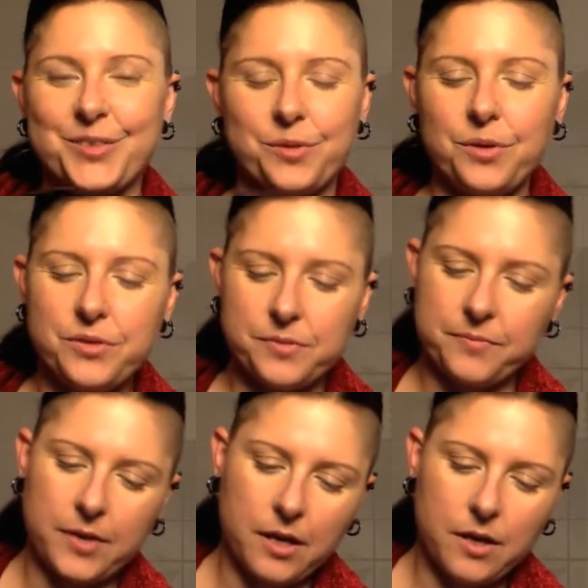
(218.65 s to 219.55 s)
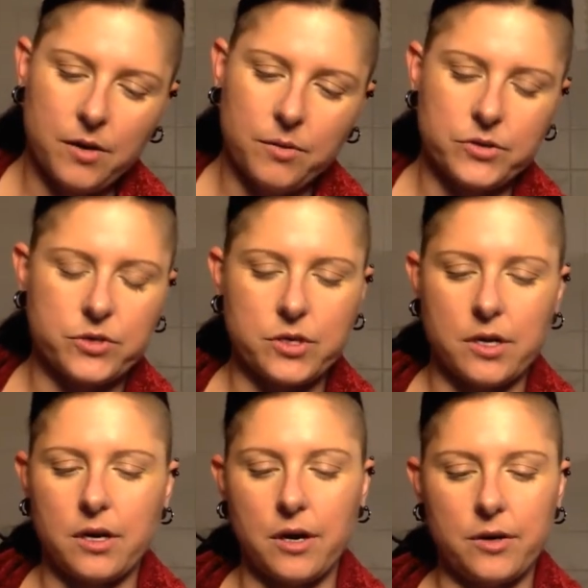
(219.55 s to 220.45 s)
controls, which uh,
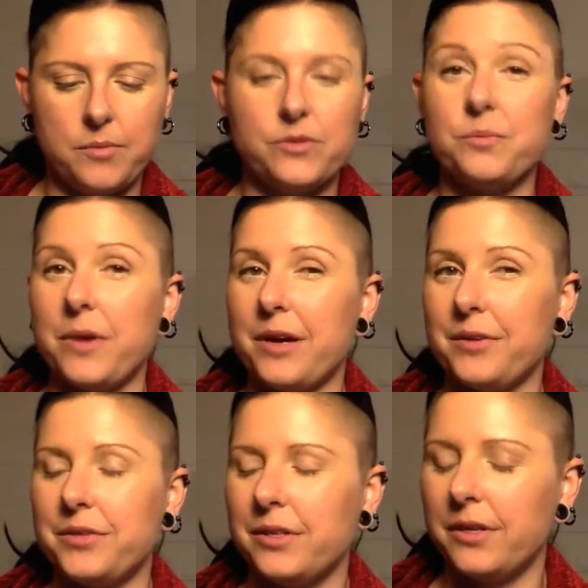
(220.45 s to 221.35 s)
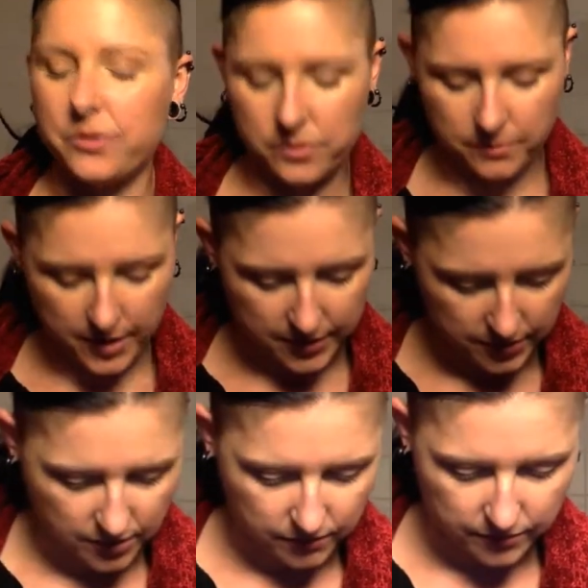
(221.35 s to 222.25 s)
I already put some batteries in there, so I'm ready
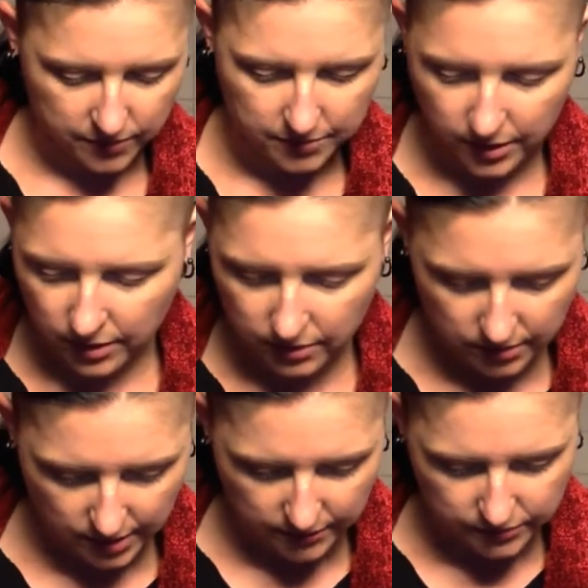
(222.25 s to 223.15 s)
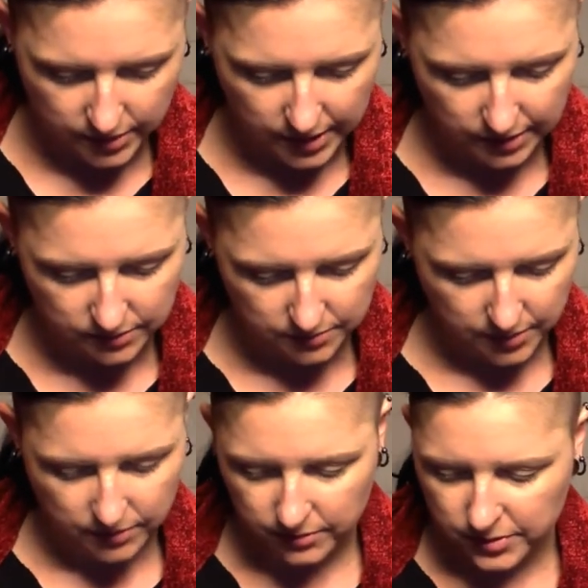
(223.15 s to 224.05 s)
to go for tomorrow after I get some
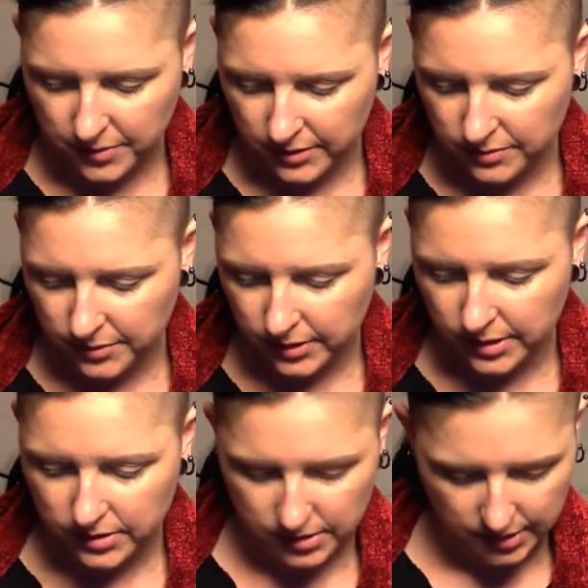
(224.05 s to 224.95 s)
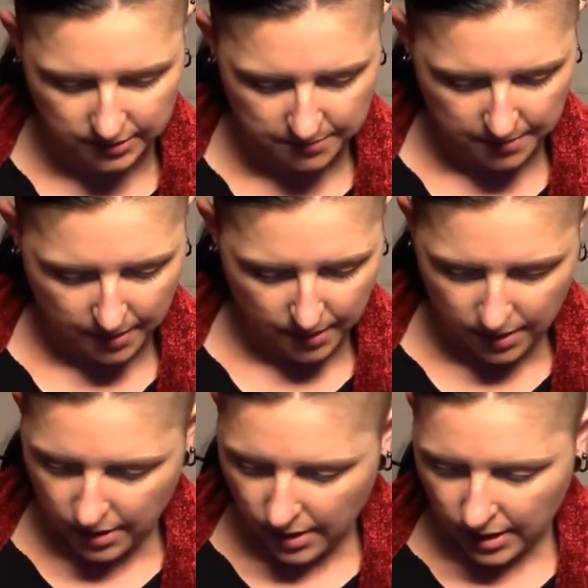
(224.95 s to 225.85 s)
other responsibilities done.
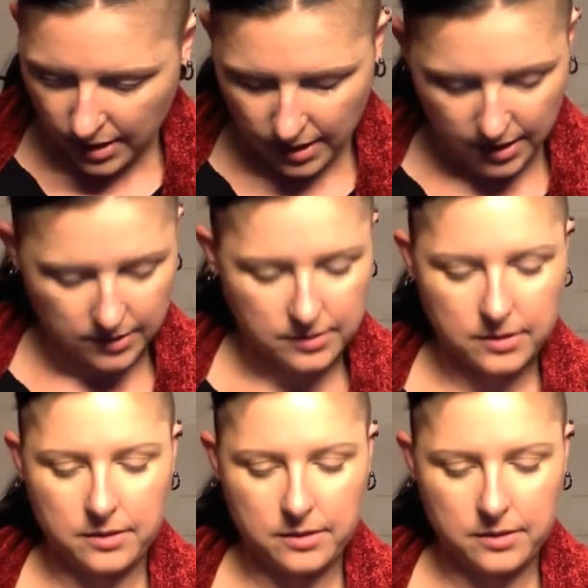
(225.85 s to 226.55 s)
And